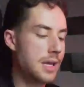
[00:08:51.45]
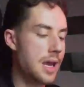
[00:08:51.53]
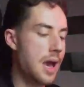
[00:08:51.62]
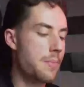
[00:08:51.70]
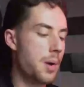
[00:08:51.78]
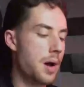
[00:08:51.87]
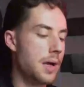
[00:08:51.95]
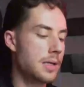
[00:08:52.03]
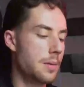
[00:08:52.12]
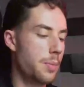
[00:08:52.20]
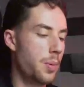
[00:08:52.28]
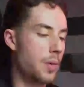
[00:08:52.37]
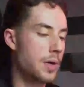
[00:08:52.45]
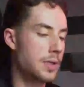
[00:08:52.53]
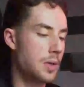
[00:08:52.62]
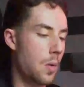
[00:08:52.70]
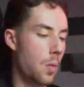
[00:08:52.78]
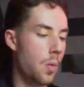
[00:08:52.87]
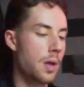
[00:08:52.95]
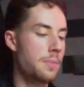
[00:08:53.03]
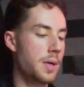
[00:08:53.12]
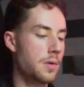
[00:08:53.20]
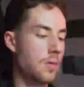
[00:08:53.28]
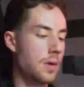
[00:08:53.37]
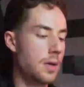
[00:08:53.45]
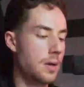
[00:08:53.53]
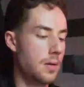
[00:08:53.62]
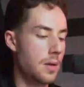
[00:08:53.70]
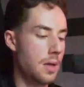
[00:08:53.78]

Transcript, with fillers: say I bought zero point one Bitcoin,